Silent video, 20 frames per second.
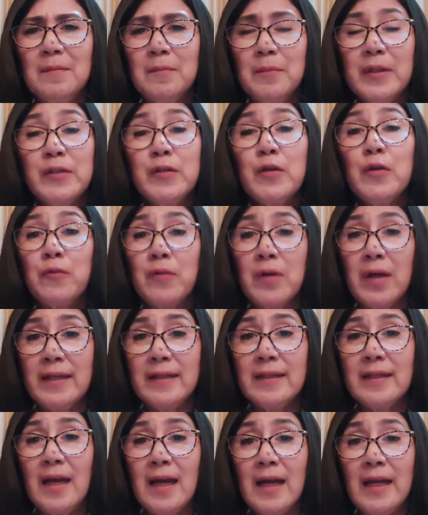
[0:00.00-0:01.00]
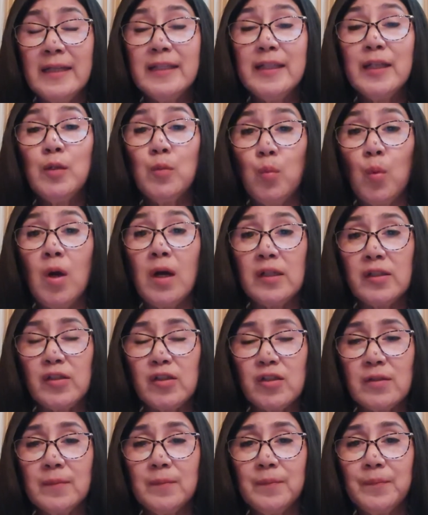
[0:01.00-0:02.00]
But you're right, I did
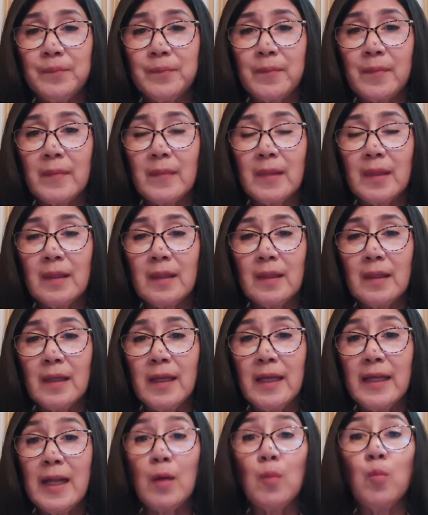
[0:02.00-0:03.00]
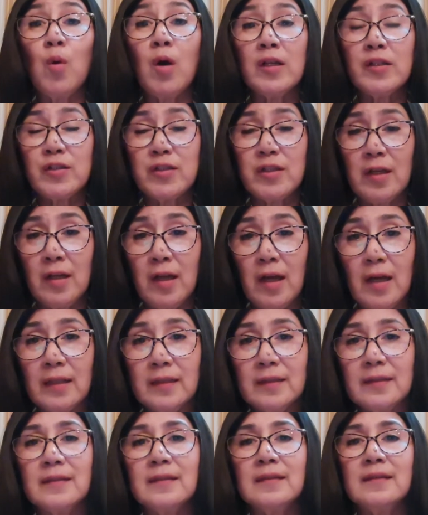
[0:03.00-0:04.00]
watch. And I watched a
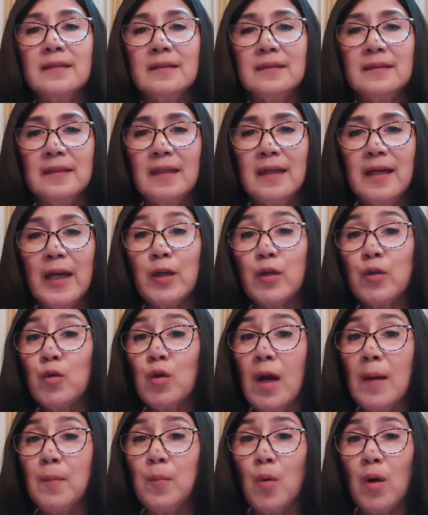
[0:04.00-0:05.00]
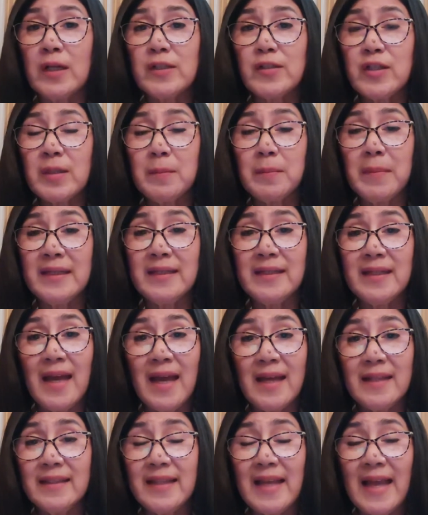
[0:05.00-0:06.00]
lot. I grew up watching my
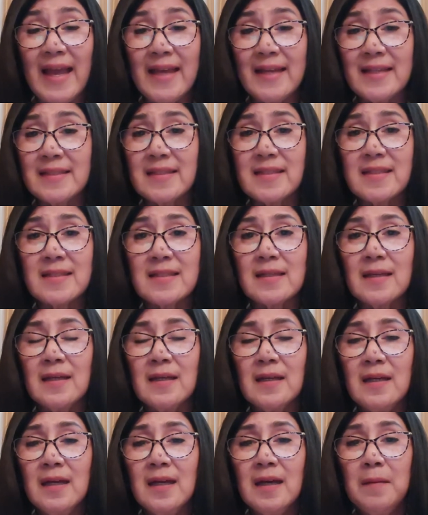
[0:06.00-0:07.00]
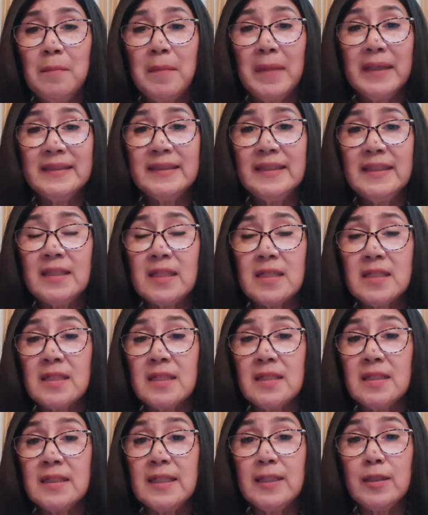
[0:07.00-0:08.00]
dad dance, my titas
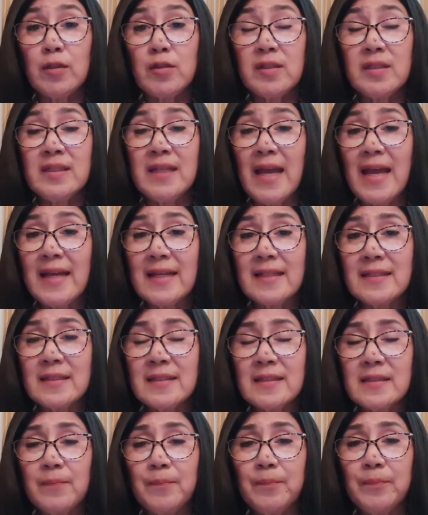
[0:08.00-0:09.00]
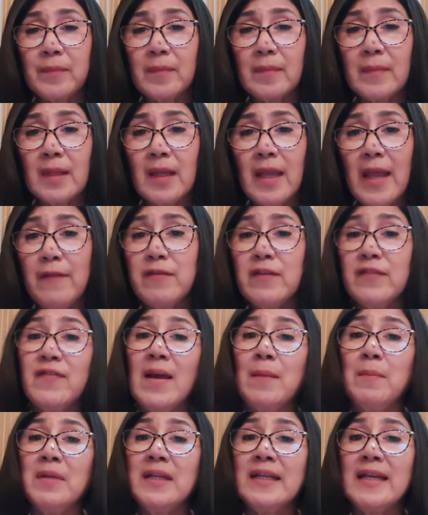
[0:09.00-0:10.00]
and titos dance. Every
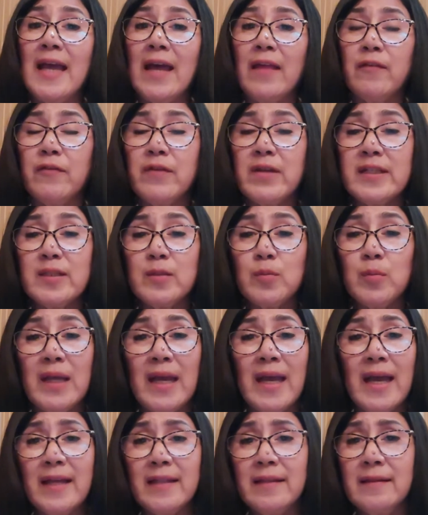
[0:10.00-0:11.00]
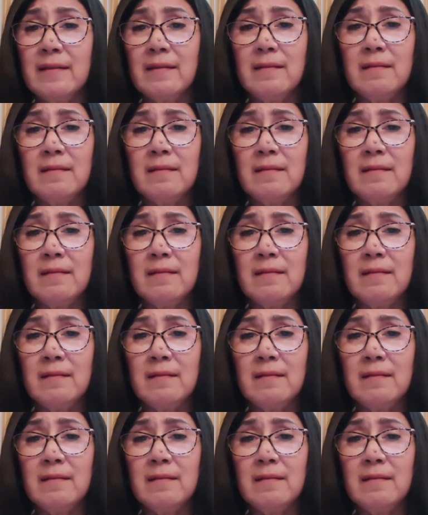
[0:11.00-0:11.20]
family gatherings we had,